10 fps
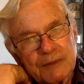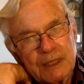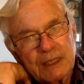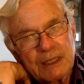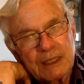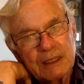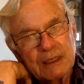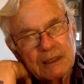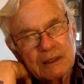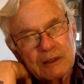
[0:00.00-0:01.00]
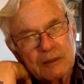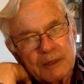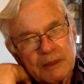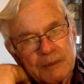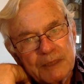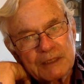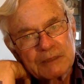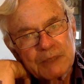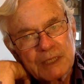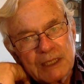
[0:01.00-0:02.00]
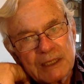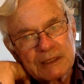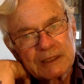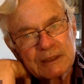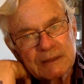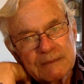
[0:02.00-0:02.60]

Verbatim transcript: the Nobel Peace Prize